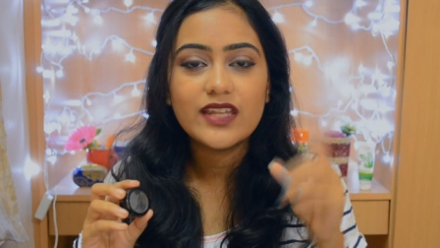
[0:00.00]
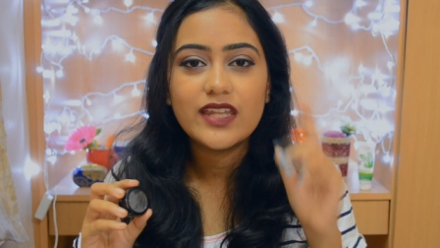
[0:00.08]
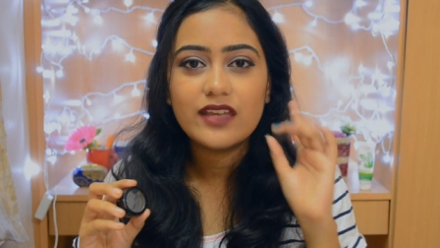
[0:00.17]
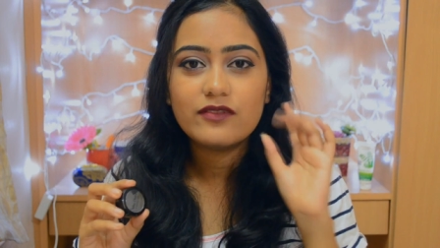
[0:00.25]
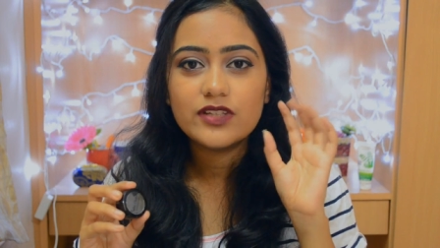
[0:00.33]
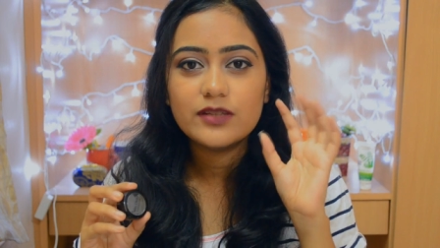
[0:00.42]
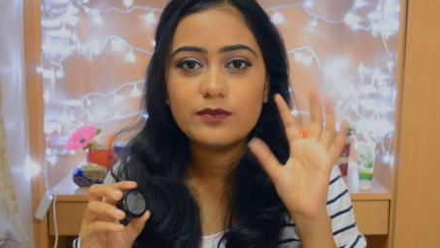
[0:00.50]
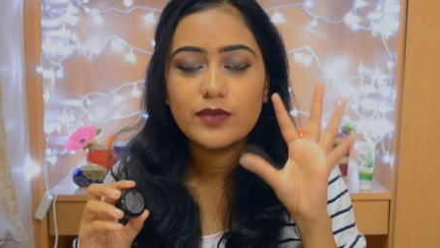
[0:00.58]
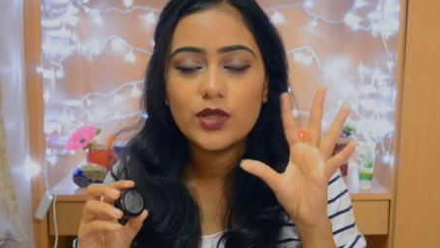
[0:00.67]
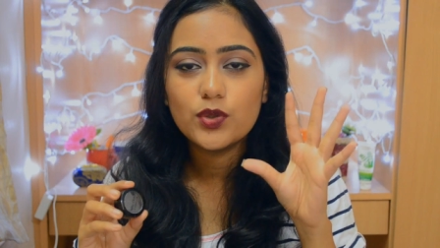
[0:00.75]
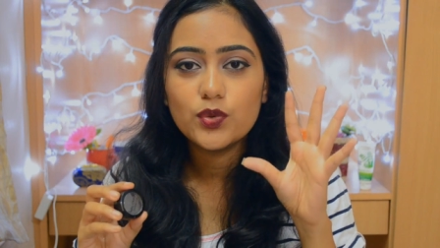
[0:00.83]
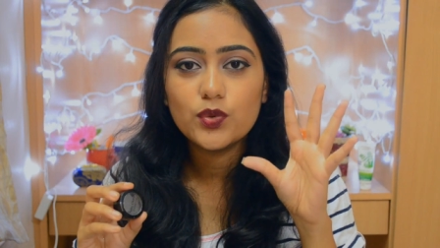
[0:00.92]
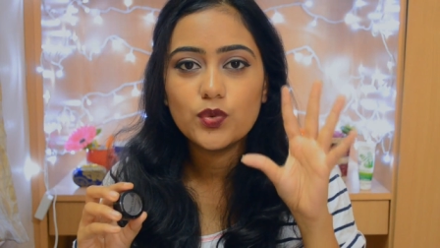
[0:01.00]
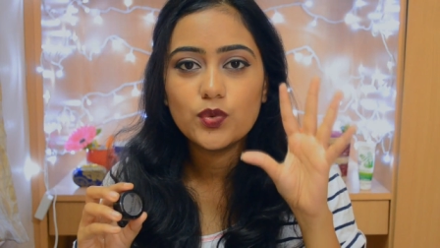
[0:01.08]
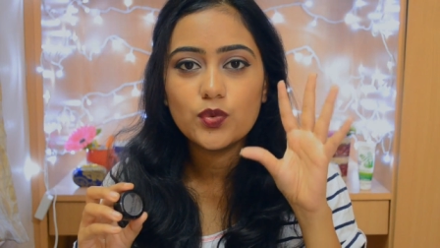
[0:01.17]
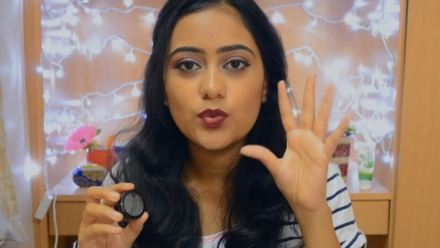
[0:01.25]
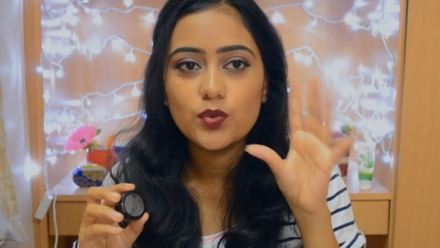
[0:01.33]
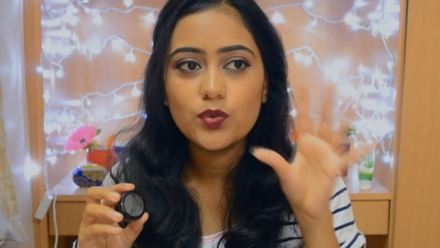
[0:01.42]
navy
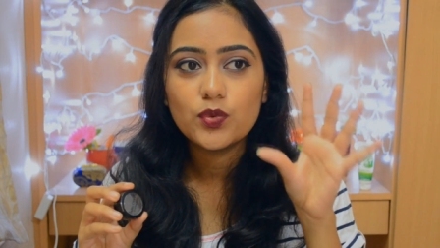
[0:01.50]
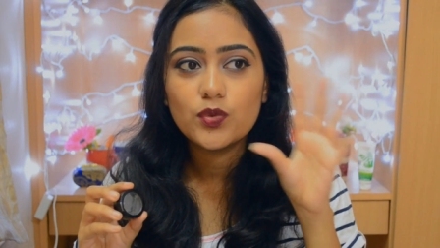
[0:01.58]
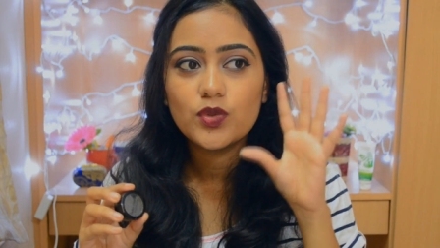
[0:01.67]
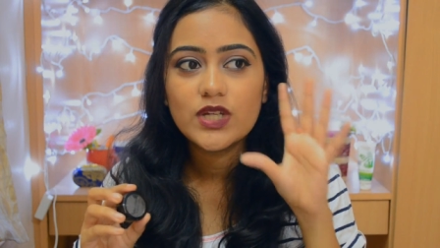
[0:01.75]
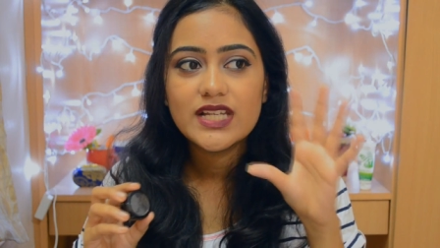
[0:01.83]
blue